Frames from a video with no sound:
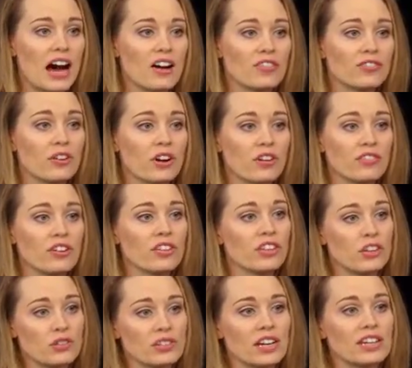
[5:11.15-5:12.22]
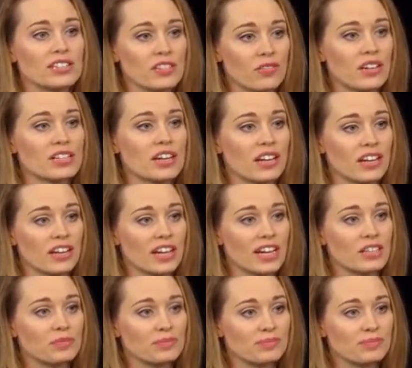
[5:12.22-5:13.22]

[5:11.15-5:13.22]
for the use case of identity.